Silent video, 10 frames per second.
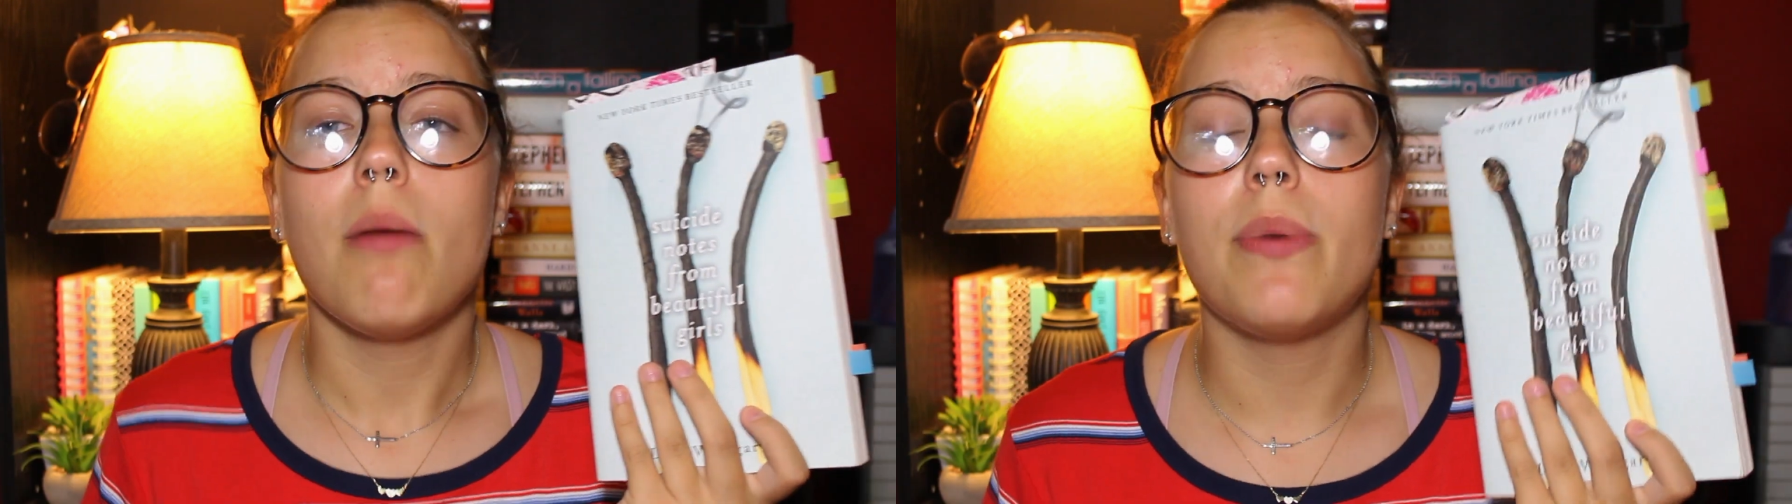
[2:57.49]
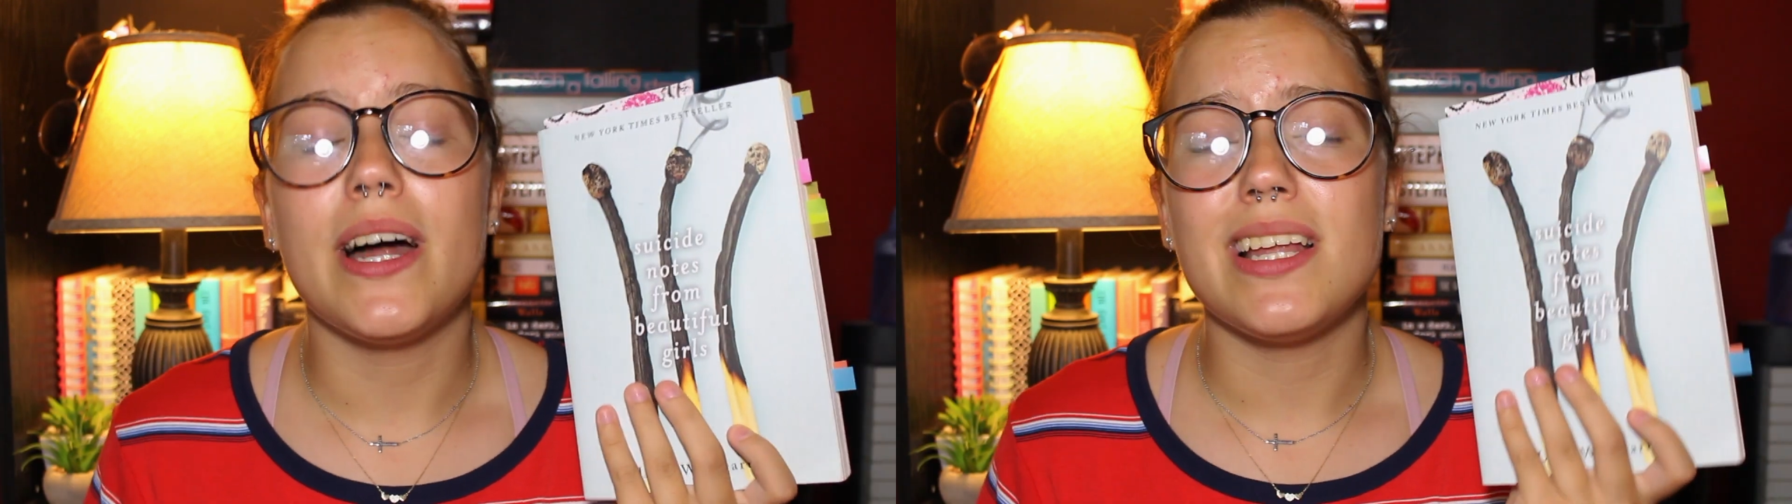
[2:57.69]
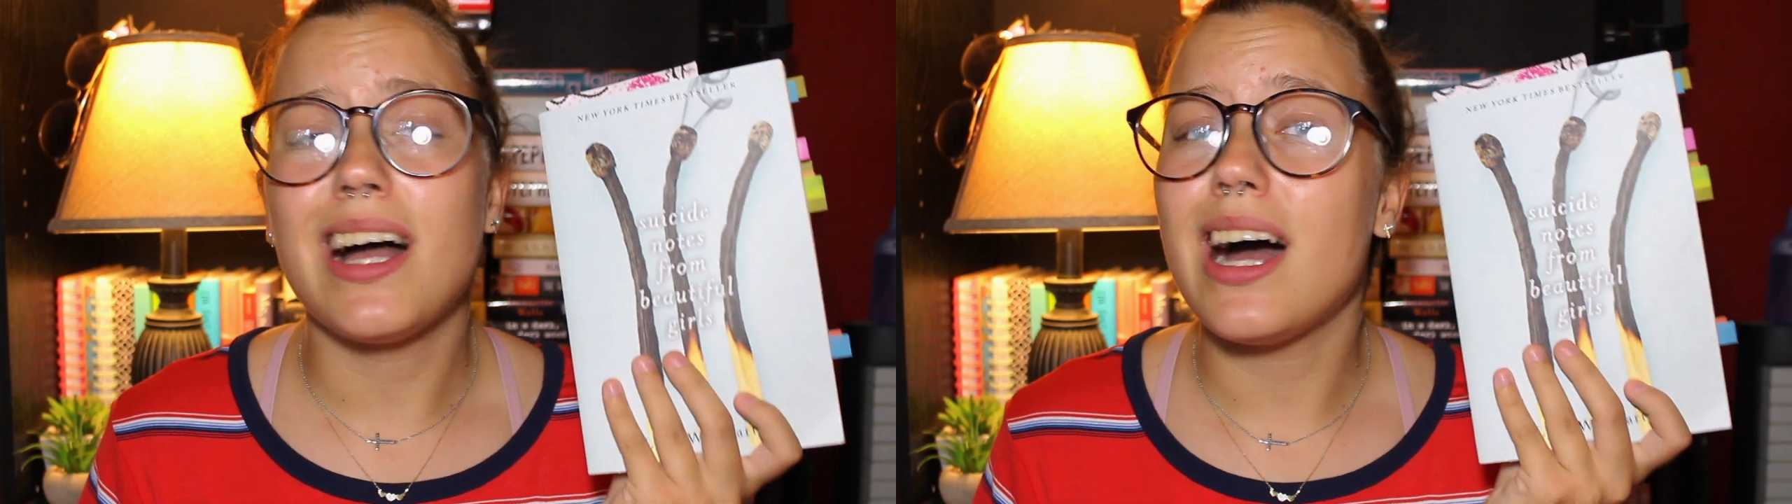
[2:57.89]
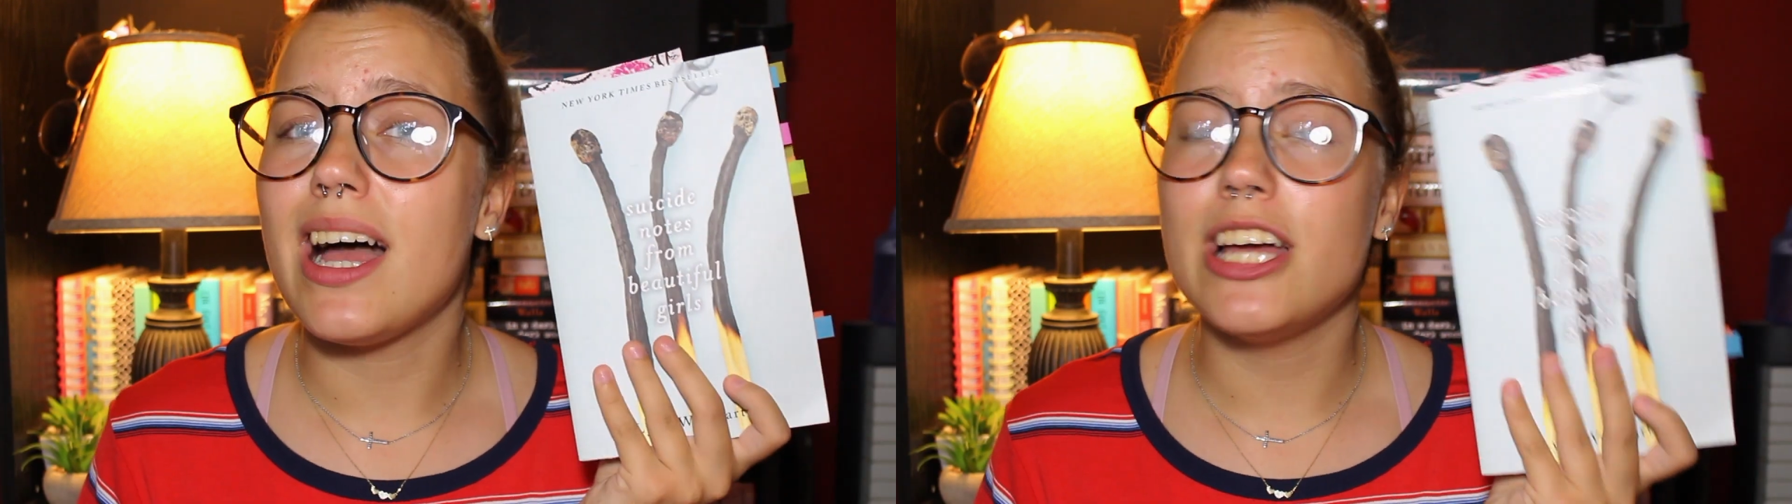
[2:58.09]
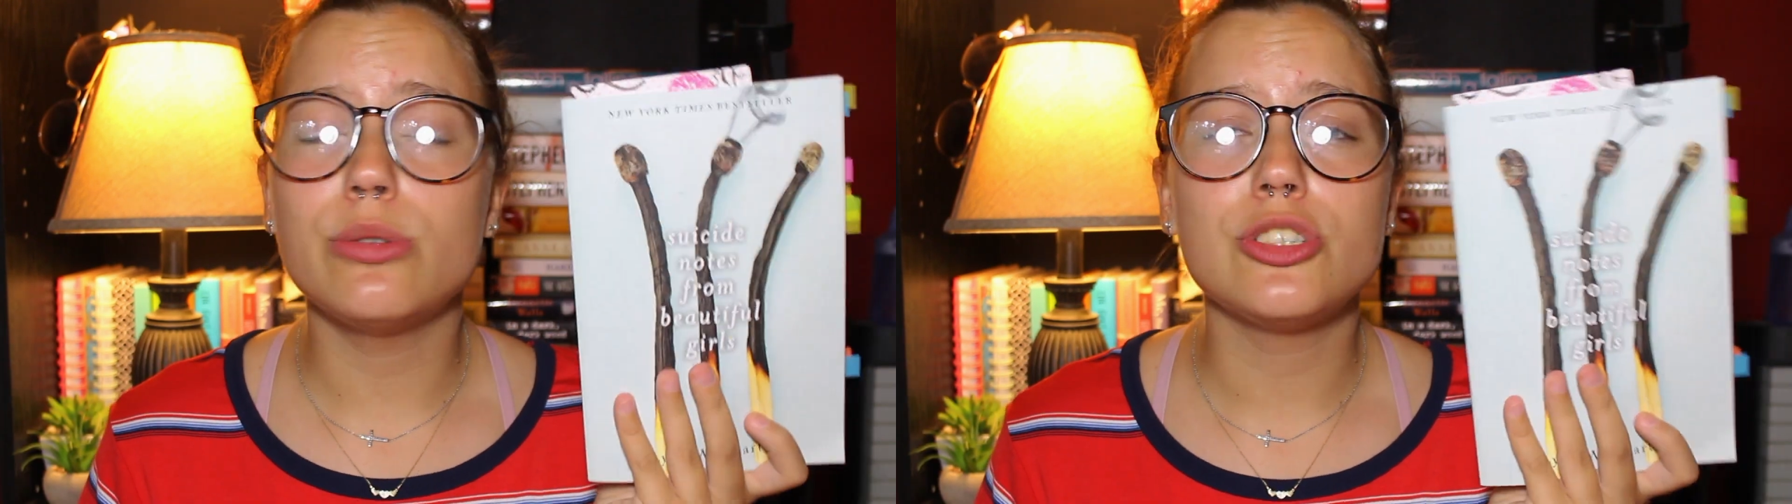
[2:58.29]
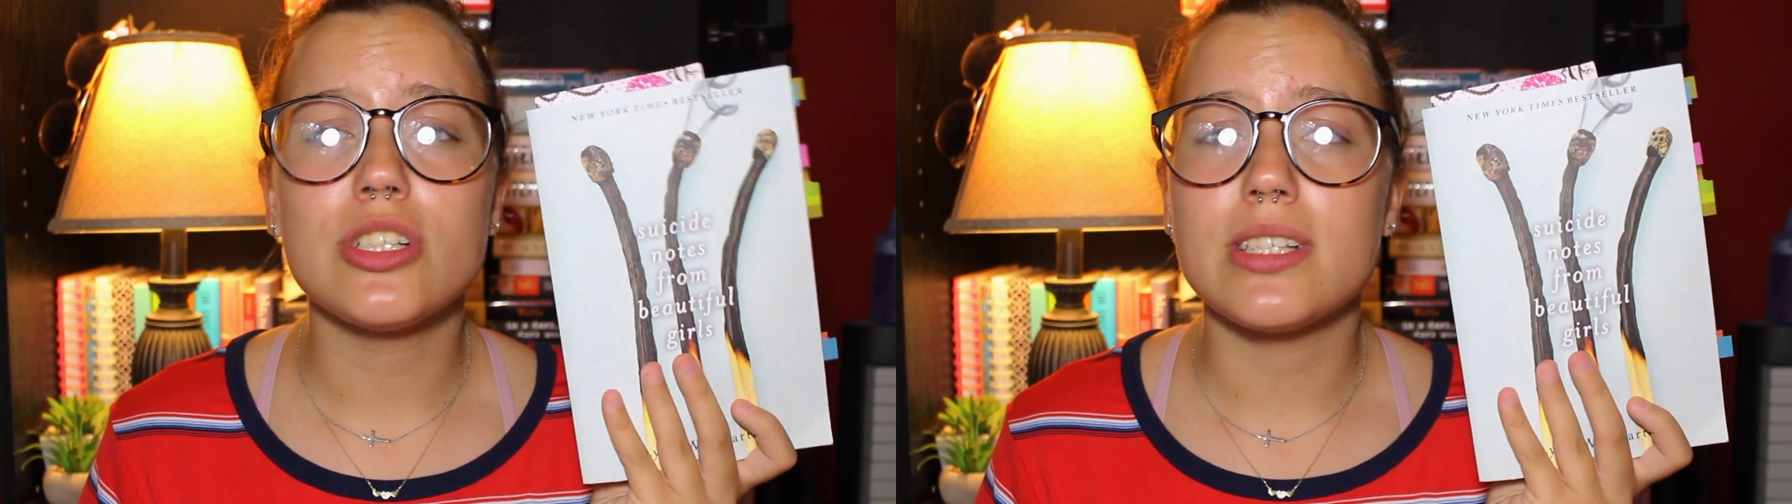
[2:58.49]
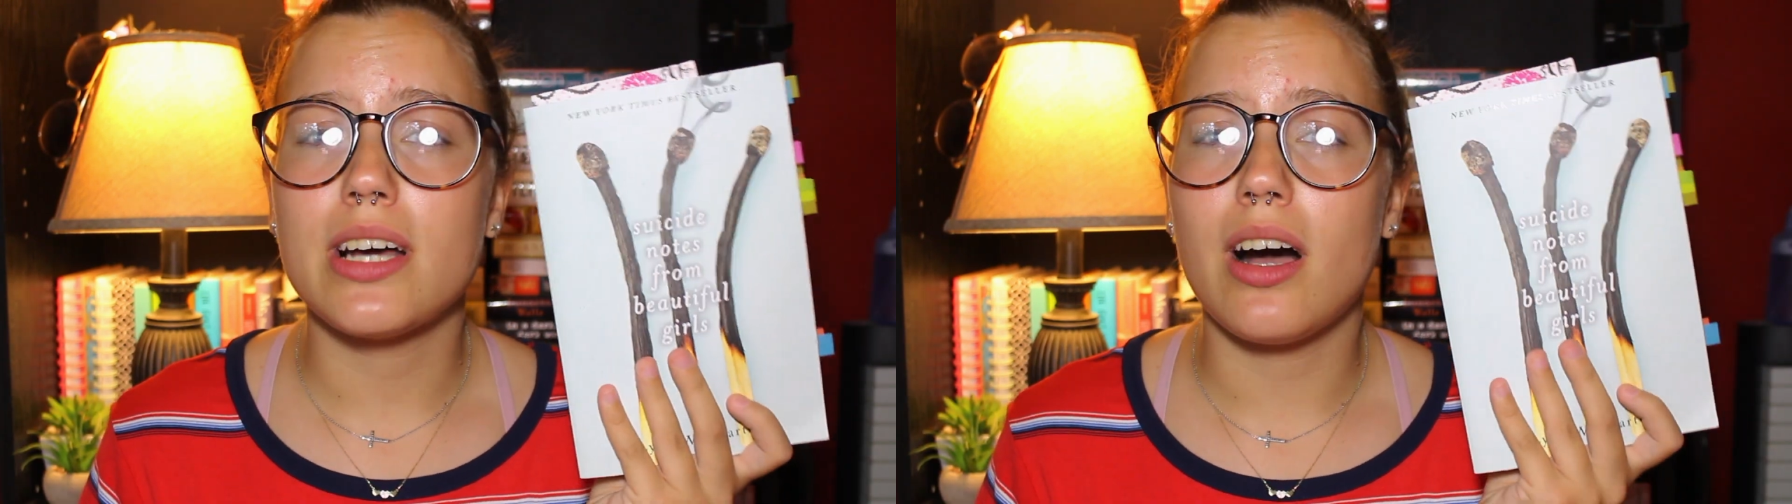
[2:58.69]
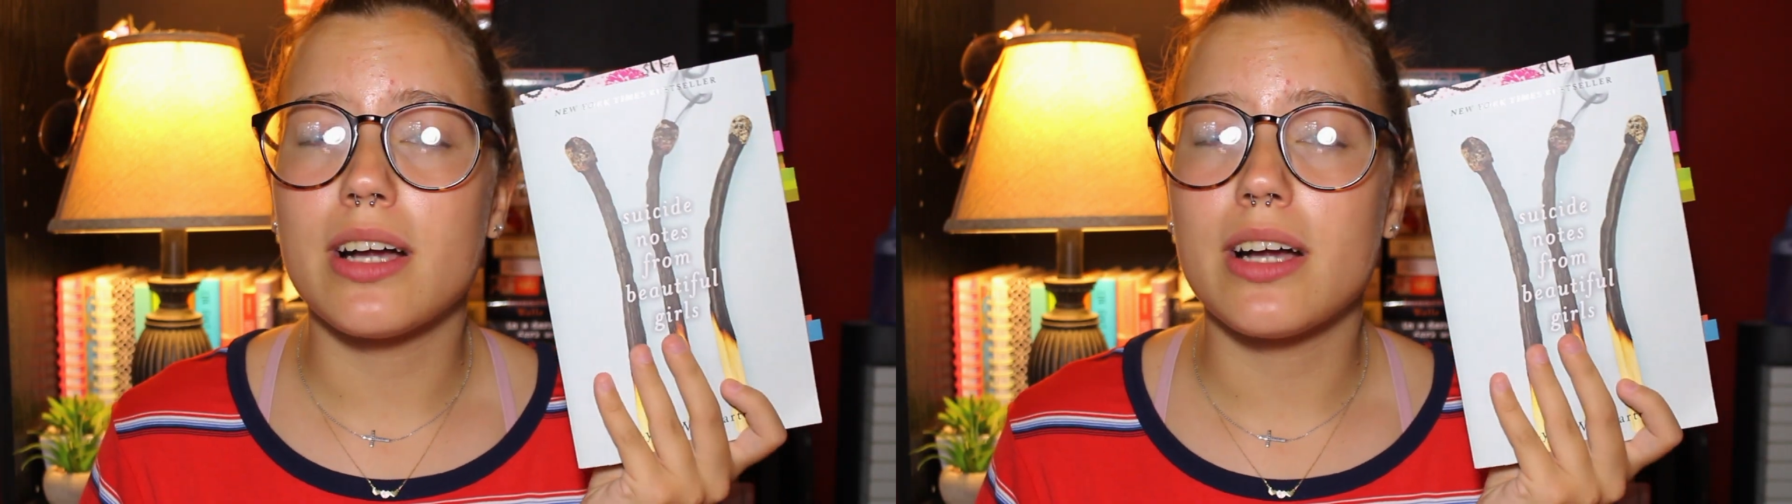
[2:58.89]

but it was just